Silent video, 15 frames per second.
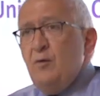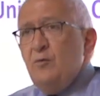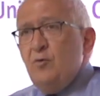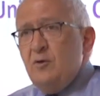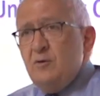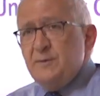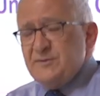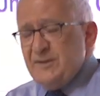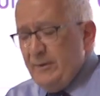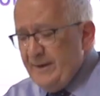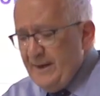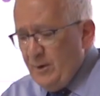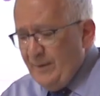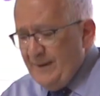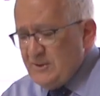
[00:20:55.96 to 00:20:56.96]
Nor was there
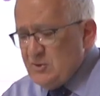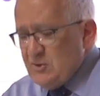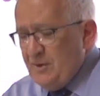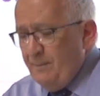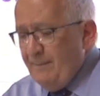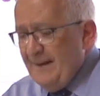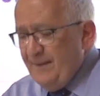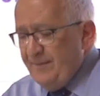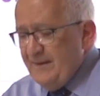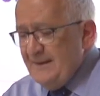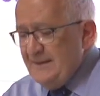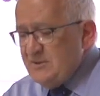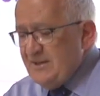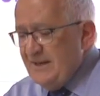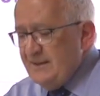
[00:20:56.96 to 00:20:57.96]
any question about the
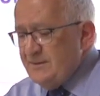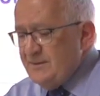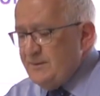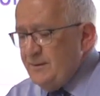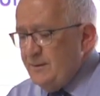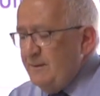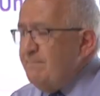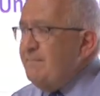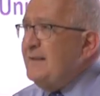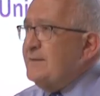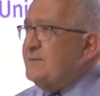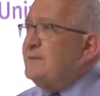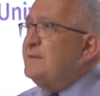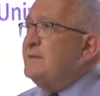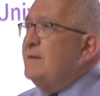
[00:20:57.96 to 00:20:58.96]
intent to
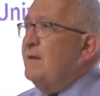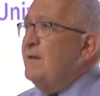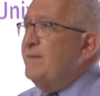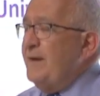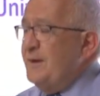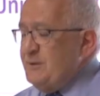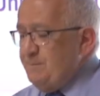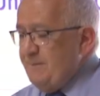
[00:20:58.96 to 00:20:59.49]
commit those